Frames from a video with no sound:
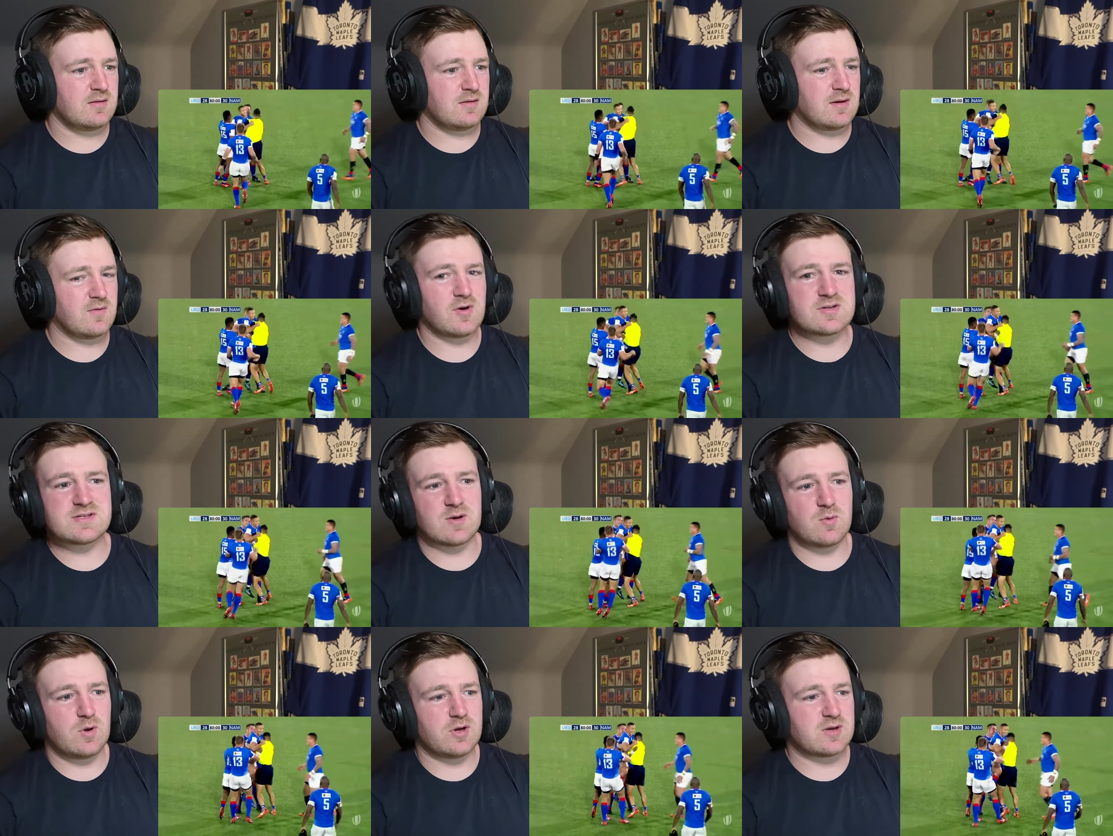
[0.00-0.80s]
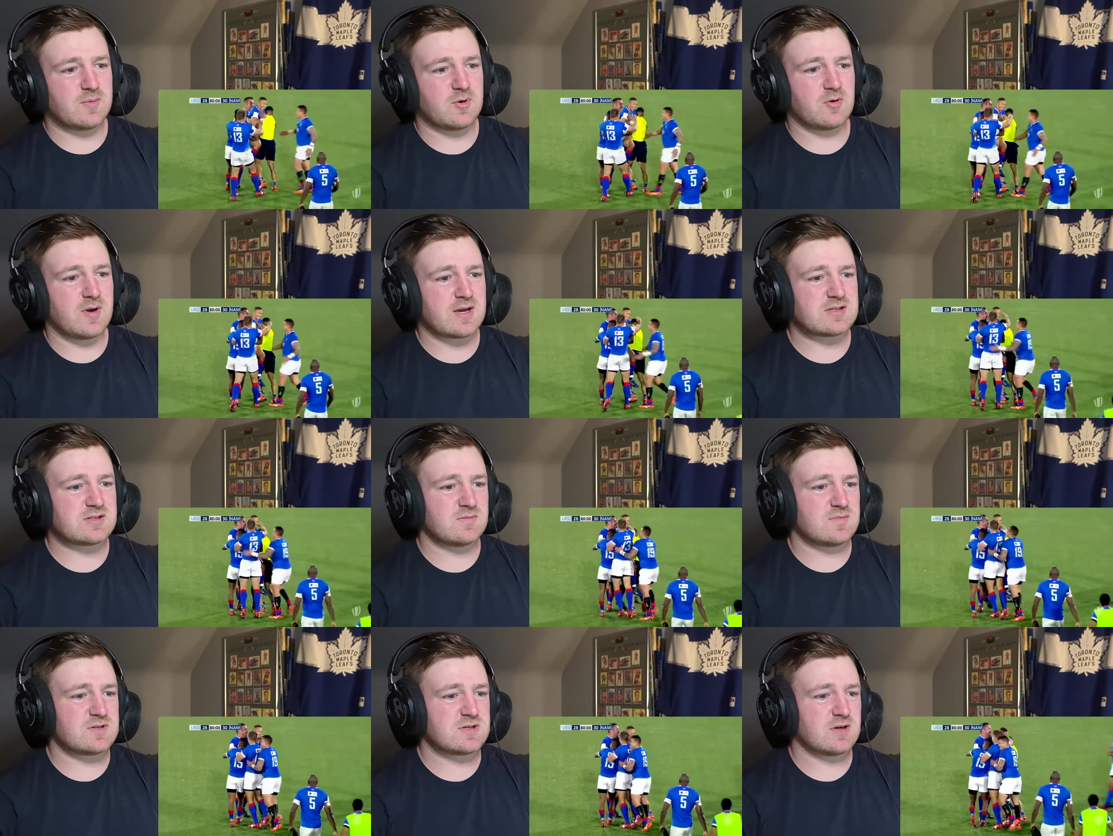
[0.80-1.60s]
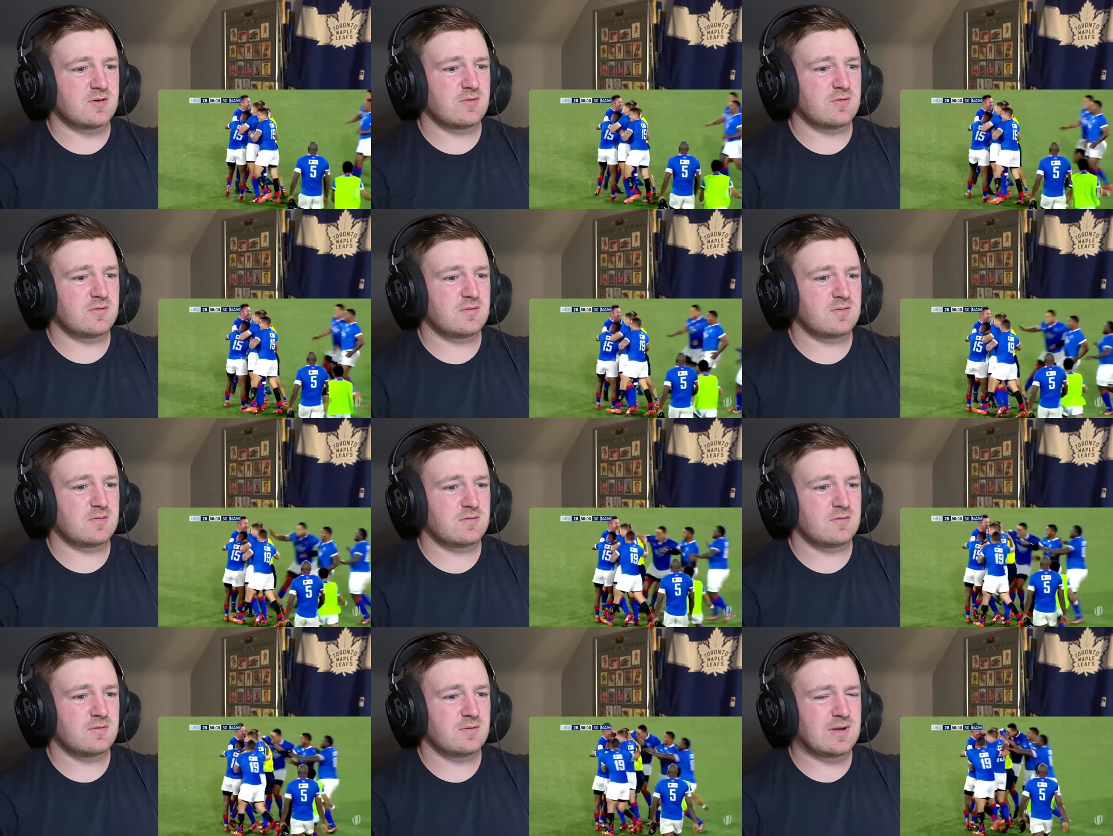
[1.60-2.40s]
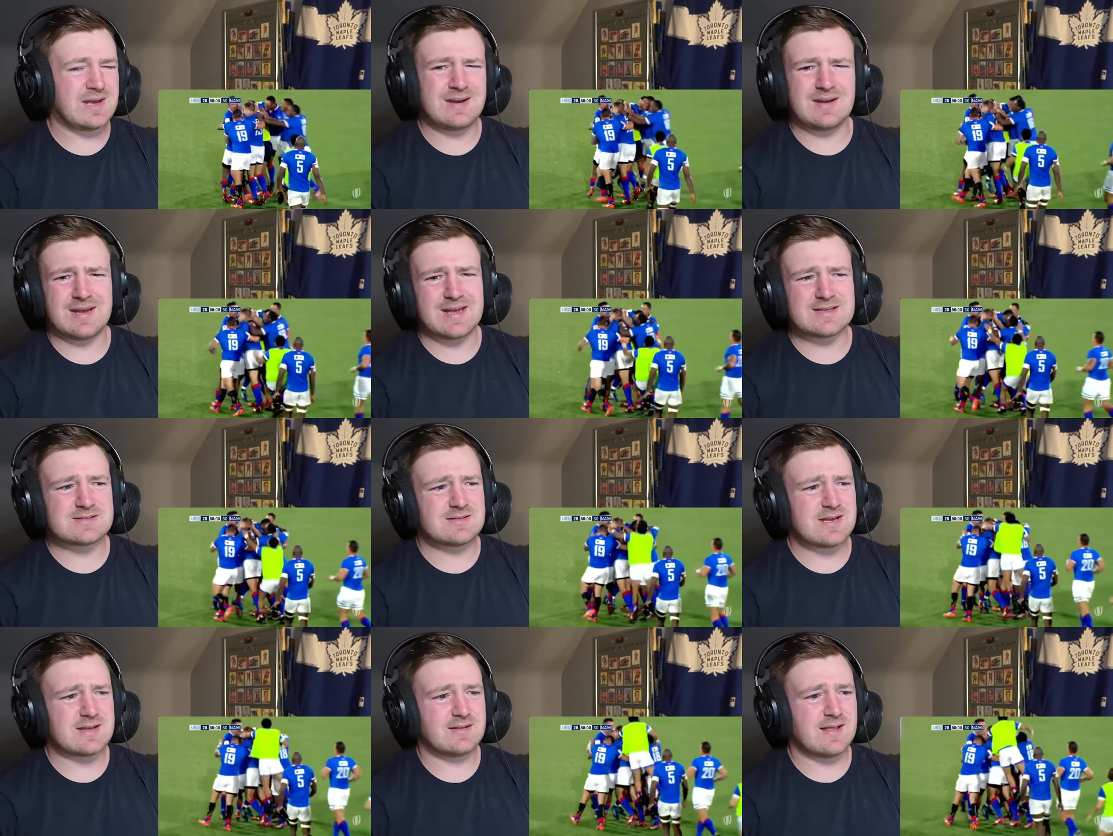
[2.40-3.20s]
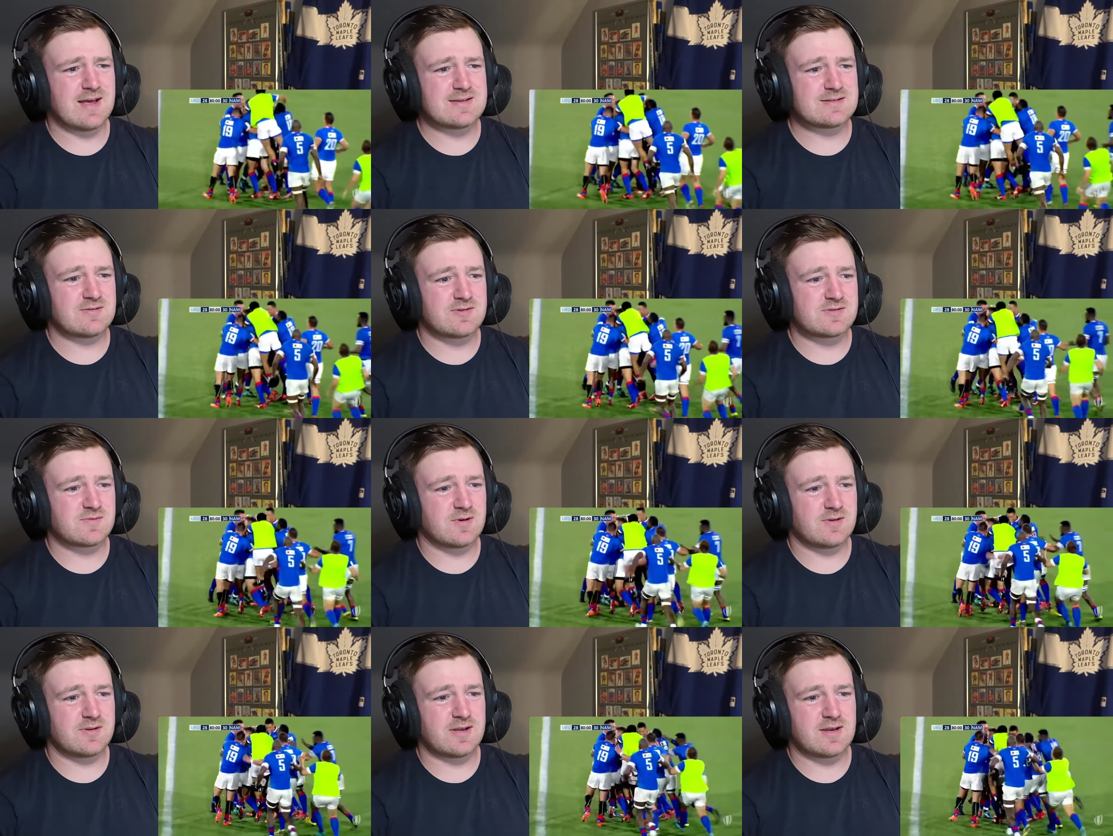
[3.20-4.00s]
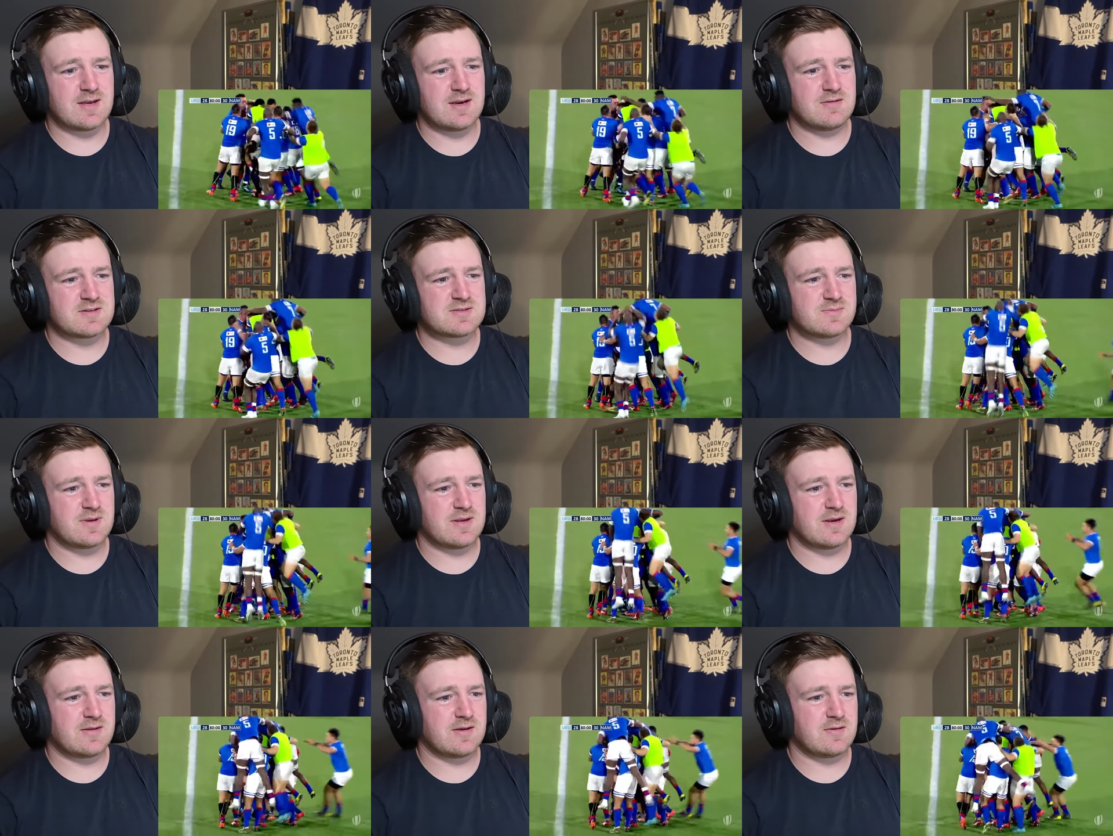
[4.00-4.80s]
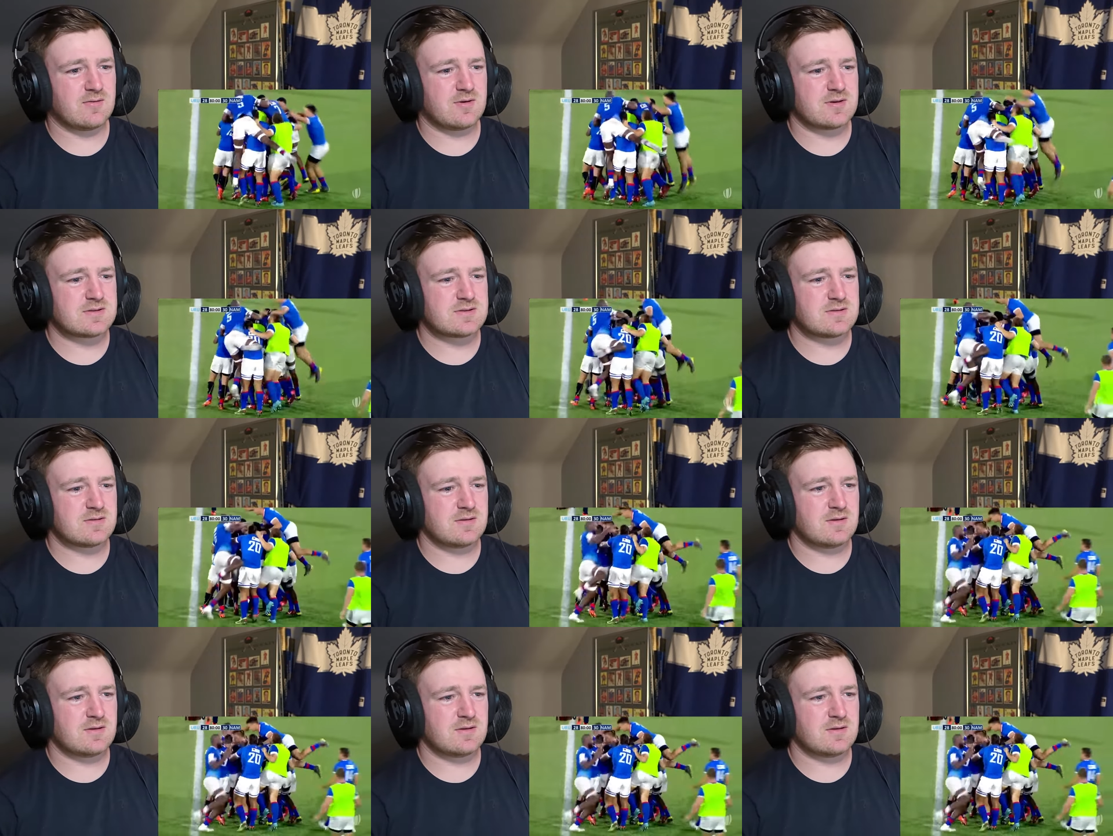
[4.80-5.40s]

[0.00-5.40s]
I watched that Welcome to Wrexham show. And I guess Ted Lasso as well. They kind of explain how that works.